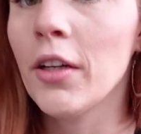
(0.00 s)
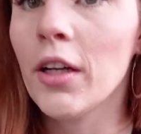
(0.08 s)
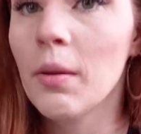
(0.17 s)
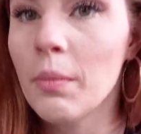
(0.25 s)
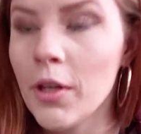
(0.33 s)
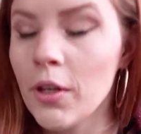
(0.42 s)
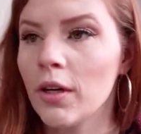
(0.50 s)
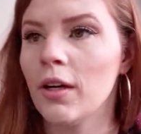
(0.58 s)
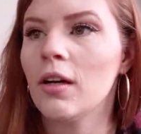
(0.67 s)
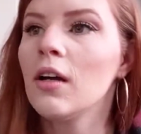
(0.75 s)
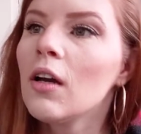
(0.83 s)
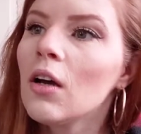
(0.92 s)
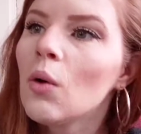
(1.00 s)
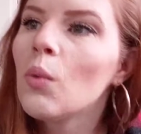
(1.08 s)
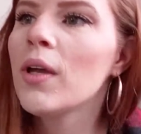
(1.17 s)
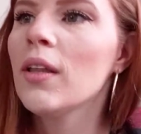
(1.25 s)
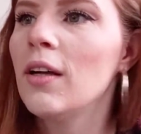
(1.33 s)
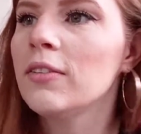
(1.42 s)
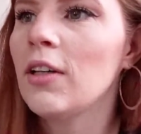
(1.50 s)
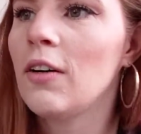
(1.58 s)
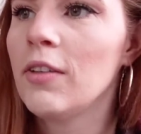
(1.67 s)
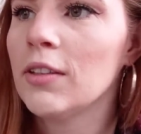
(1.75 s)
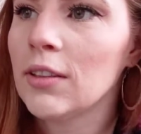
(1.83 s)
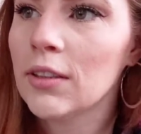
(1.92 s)
your computer, we left
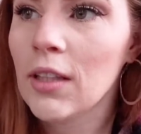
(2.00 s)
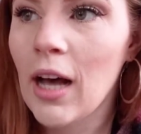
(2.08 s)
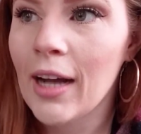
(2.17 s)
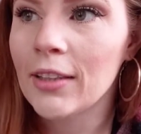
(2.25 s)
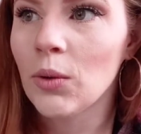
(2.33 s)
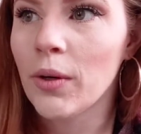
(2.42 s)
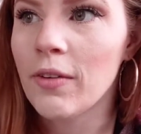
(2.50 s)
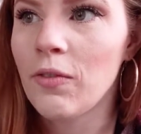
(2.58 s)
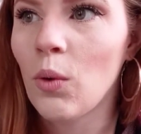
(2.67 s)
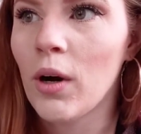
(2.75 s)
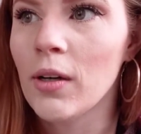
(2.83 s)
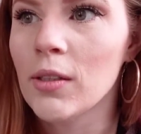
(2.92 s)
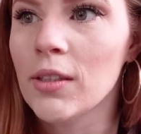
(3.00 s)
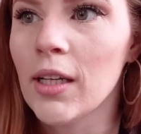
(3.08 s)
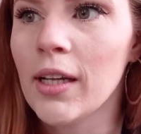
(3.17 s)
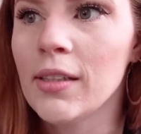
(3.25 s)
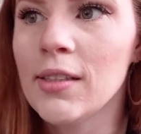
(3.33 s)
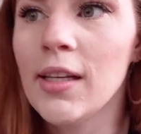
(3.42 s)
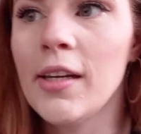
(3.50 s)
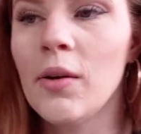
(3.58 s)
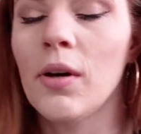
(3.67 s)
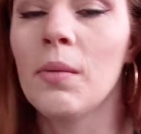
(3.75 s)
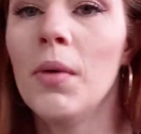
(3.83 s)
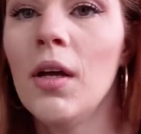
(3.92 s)
off on slide 24. It was the
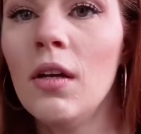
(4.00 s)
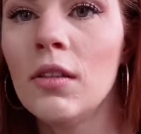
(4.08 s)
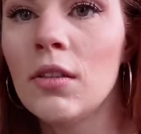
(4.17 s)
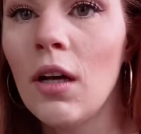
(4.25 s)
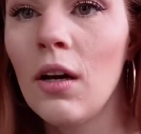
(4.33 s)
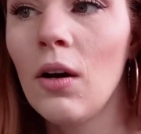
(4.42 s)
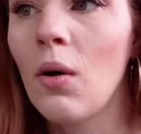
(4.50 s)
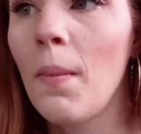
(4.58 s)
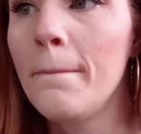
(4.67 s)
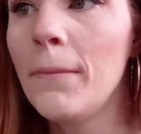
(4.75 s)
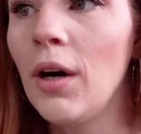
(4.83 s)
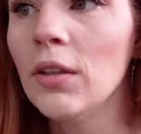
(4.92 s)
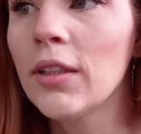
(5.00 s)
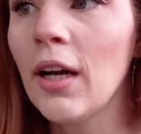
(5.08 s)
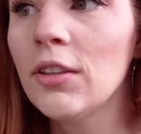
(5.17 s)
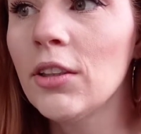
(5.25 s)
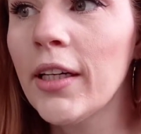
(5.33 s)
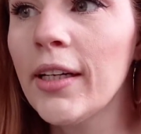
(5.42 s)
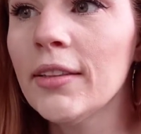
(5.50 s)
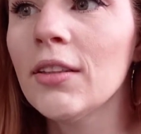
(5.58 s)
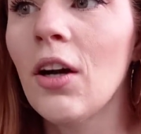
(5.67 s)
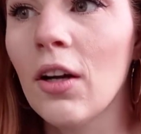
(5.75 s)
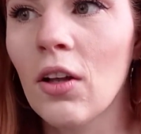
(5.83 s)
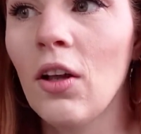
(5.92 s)
continuum. So most countries
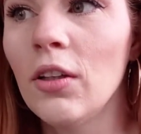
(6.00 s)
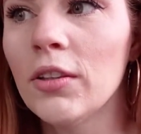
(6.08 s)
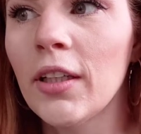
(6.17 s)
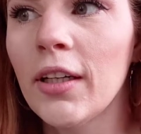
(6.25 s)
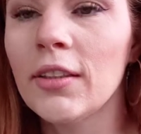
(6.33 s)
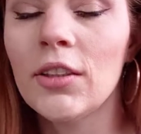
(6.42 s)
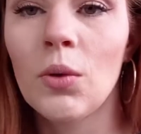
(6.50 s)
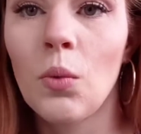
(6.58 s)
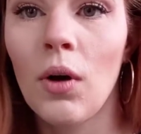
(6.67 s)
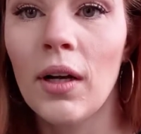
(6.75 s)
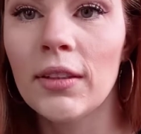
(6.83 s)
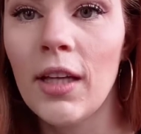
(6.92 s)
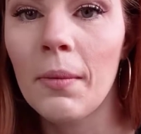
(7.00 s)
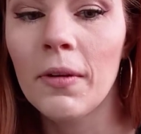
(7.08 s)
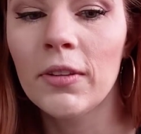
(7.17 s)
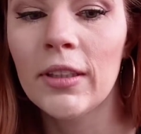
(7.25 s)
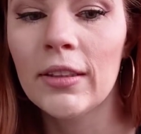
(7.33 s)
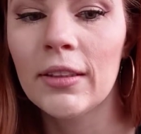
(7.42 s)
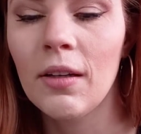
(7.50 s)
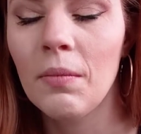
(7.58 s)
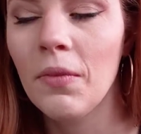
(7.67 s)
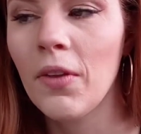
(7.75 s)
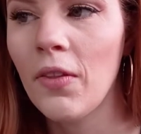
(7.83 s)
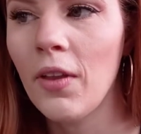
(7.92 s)
are closer to one type of system
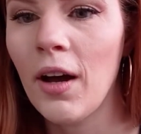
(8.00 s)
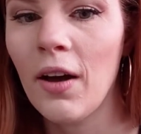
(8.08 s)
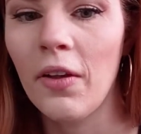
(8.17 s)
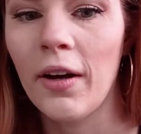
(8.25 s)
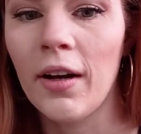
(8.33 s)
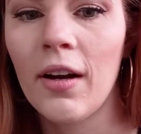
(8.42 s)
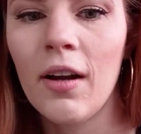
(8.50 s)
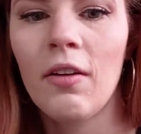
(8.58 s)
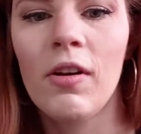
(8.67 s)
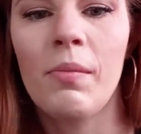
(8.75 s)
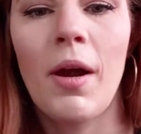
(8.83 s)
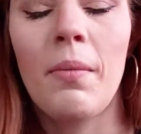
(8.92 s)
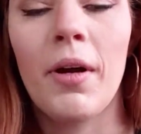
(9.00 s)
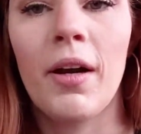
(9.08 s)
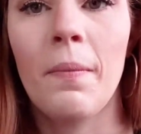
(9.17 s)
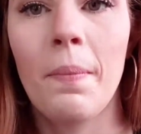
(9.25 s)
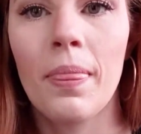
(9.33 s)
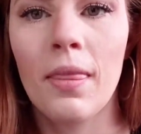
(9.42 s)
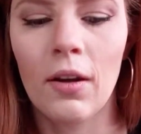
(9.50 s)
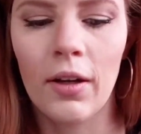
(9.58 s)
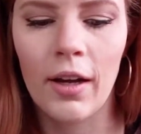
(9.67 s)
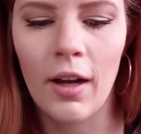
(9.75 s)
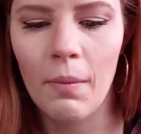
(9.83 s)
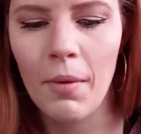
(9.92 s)
than the other. Remember,
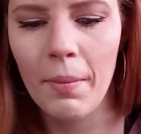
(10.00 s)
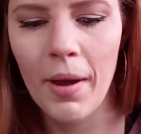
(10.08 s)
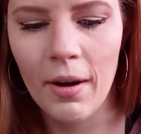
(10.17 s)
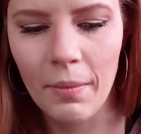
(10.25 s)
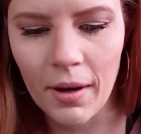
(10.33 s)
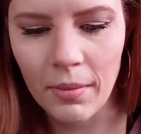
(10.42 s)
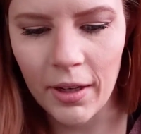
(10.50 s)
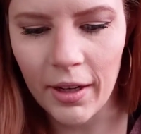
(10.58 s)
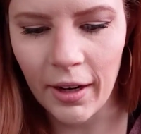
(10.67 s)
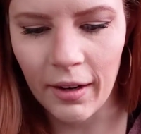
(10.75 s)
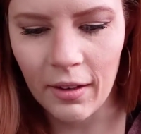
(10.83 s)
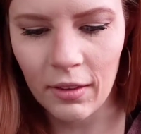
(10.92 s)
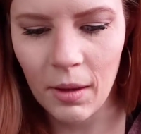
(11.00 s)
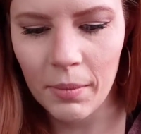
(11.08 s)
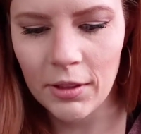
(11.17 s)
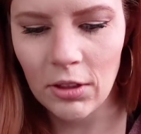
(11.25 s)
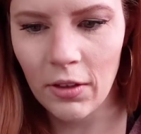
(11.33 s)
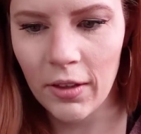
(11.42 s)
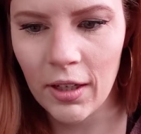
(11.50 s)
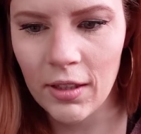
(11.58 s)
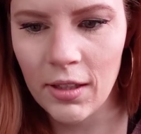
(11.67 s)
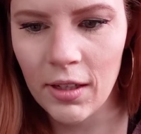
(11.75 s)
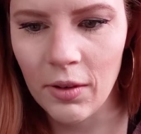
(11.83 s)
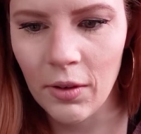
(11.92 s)
okay, I got my pen and paper here. Let me draw the
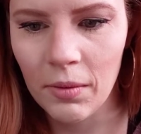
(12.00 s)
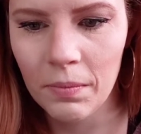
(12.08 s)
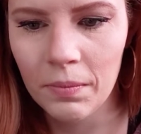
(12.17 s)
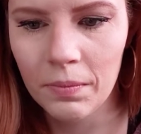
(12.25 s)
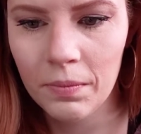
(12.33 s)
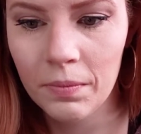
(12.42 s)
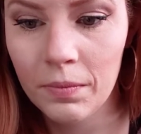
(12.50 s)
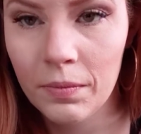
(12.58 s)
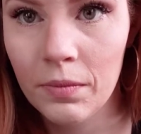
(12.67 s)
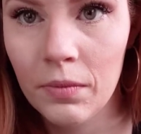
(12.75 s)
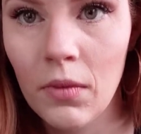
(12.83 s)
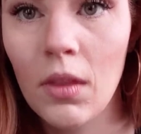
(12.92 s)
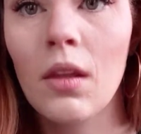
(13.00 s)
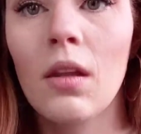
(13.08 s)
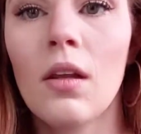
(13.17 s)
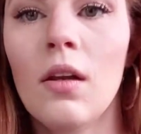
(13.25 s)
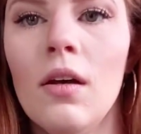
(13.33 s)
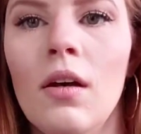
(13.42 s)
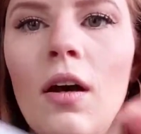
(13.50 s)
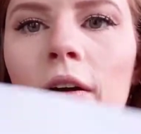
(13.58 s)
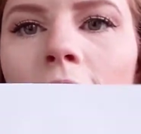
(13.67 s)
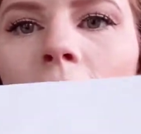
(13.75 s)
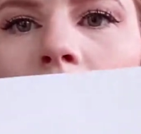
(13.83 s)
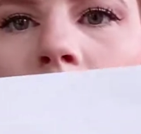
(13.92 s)
continuum.
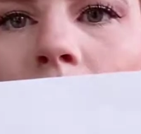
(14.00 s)
Okay,